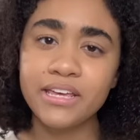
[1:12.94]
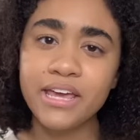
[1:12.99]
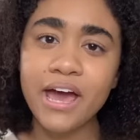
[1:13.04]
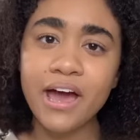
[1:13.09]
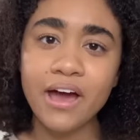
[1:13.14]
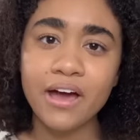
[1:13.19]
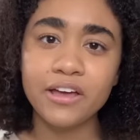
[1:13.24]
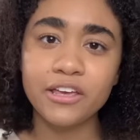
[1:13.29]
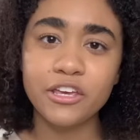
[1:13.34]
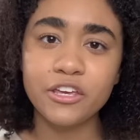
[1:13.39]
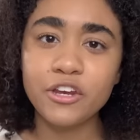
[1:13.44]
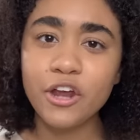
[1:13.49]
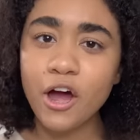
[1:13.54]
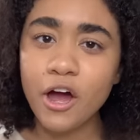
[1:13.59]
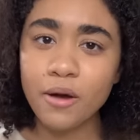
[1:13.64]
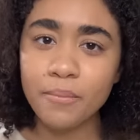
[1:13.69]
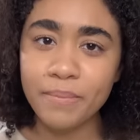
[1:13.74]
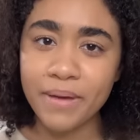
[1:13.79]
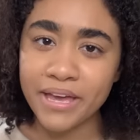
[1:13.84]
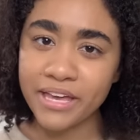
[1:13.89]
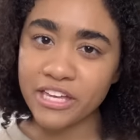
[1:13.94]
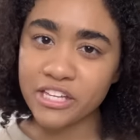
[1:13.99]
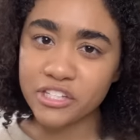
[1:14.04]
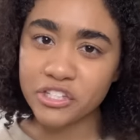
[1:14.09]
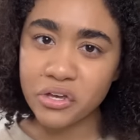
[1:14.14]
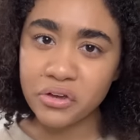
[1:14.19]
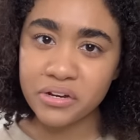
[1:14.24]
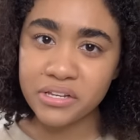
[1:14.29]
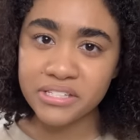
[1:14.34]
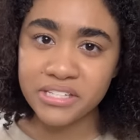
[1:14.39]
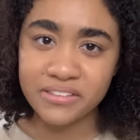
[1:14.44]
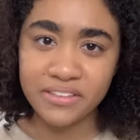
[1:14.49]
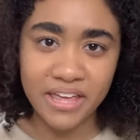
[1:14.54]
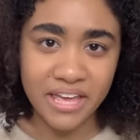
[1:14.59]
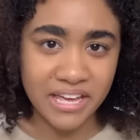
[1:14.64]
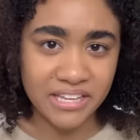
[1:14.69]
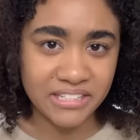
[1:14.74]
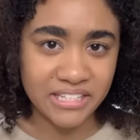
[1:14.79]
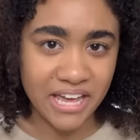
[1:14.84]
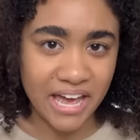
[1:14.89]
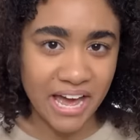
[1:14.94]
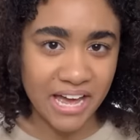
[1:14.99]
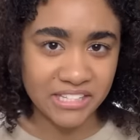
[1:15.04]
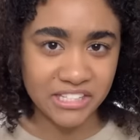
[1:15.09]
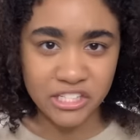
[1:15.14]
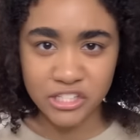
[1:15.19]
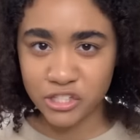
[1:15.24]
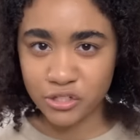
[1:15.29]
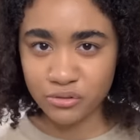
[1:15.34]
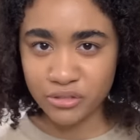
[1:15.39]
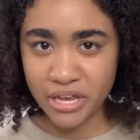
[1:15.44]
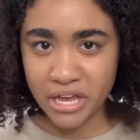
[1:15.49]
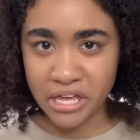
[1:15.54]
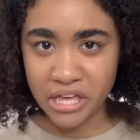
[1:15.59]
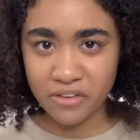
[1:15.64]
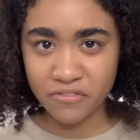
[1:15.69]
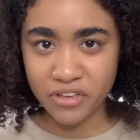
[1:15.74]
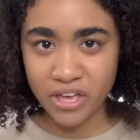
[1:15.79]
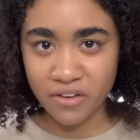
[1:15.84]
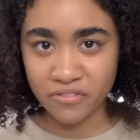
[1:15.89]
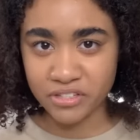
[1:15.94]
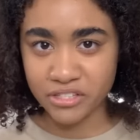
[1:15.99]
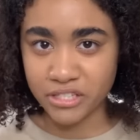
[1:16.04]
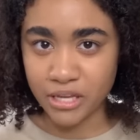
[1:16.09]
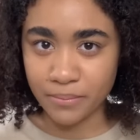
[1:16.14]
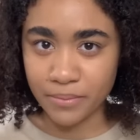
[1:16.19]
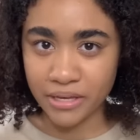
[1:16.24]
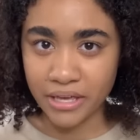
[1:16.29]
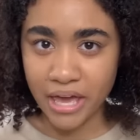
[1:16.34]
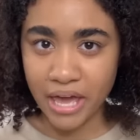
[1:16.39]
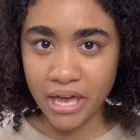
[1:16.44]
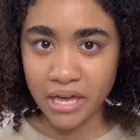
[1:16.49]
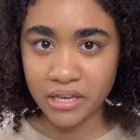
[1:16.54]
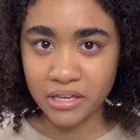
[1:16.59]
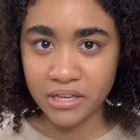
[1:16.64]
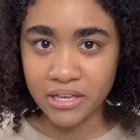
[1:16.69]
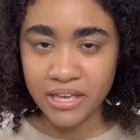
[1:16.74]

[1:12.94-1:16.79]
Yeah, you know how baking sodas and the antacids you take if you have a stomach ache,